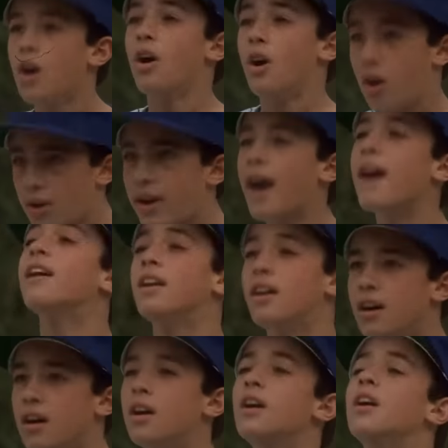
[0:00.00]
Although Henry
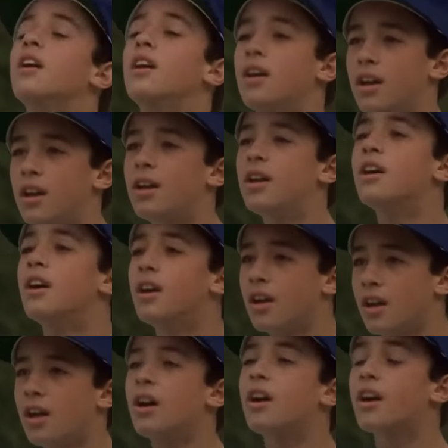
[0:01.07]
doesn't understand much of
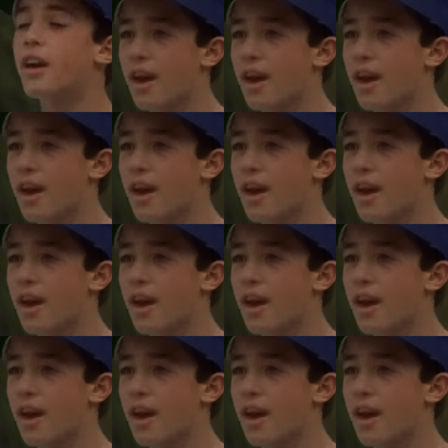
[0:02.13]
it,